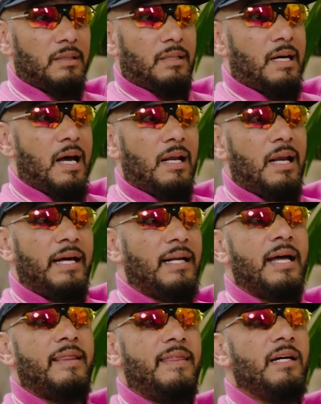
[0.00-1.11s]
kind of like
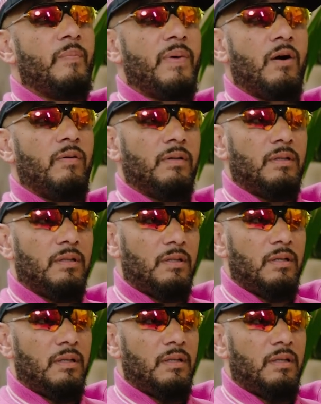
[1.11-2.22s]
not think about
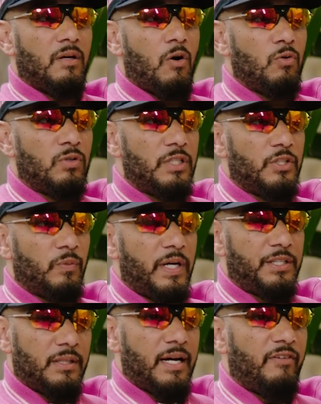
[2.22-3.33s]
the whole situation and